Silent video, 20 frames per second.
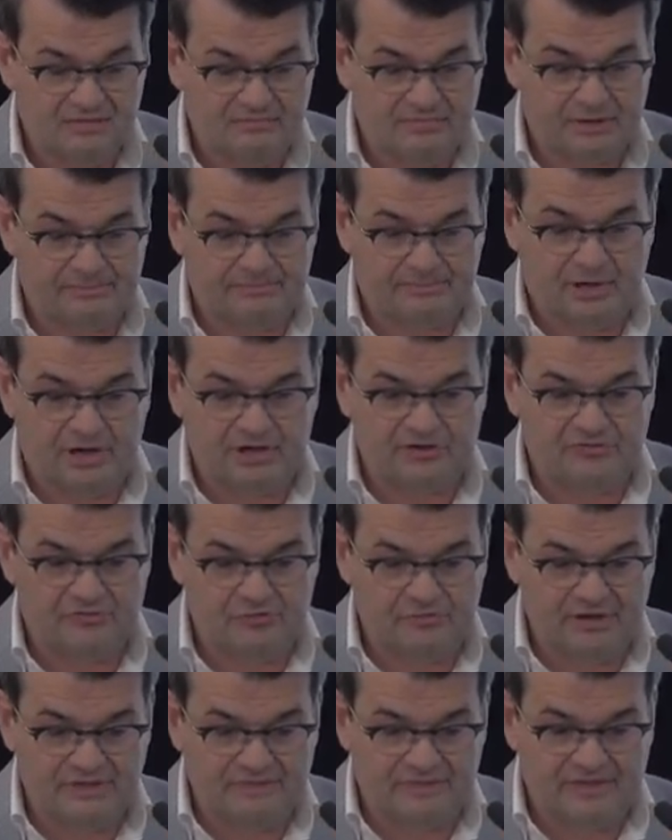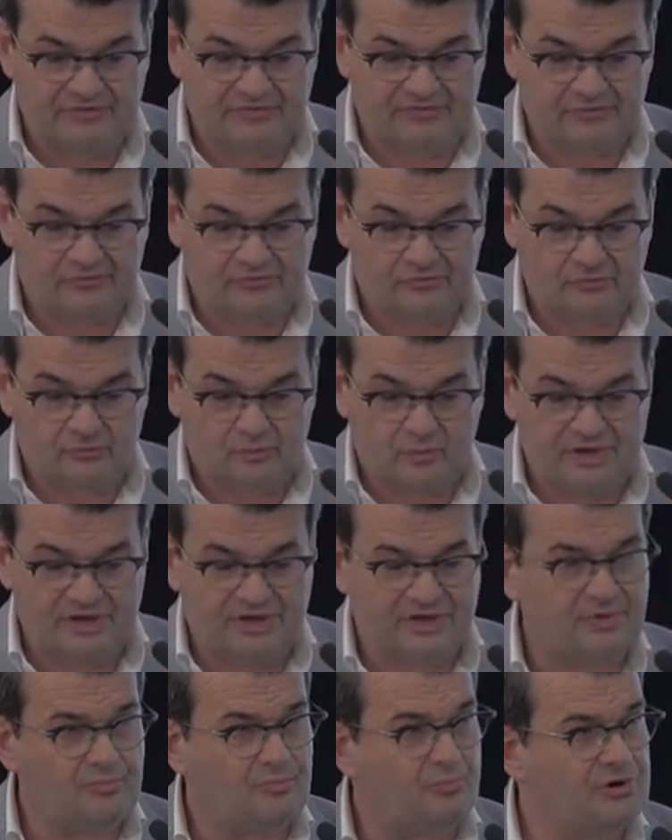But by doing this, we
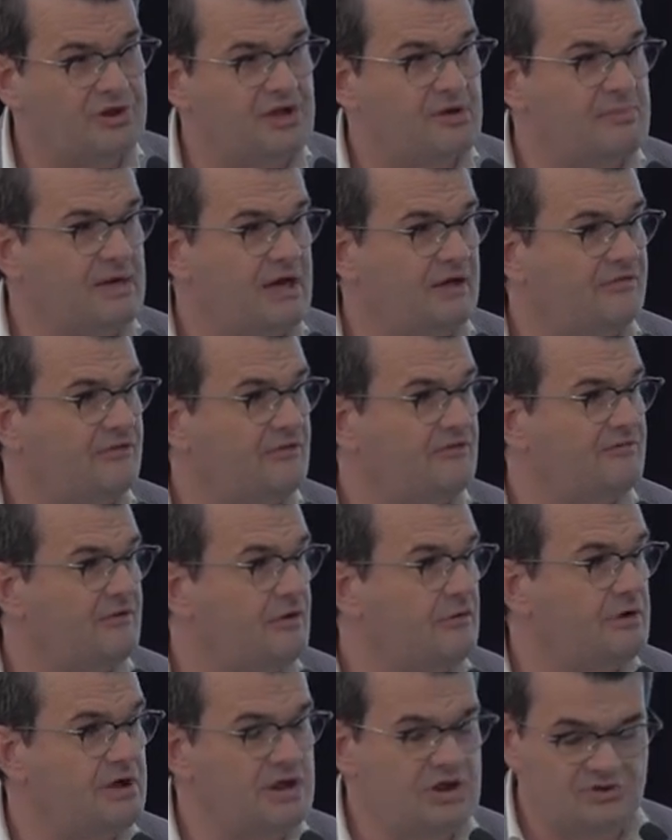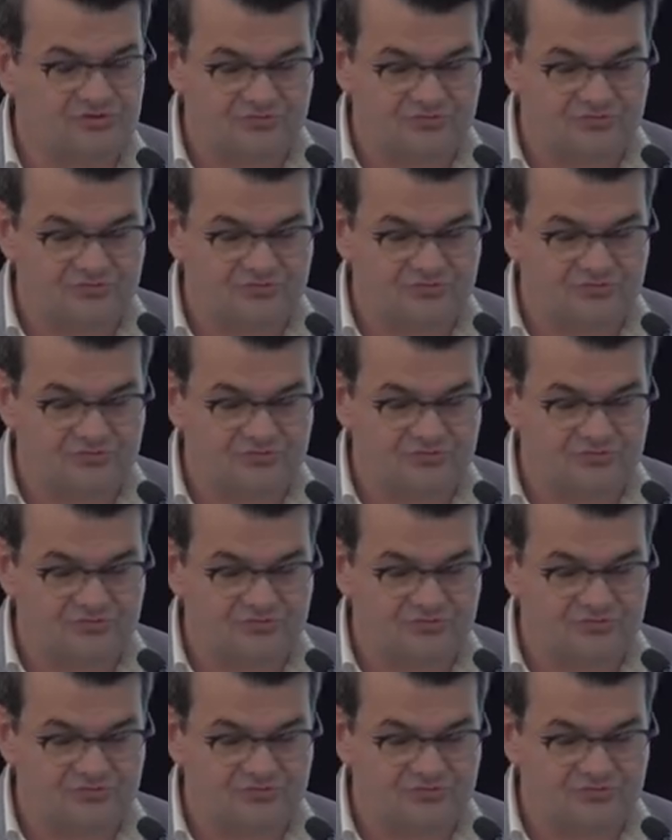can bring about the very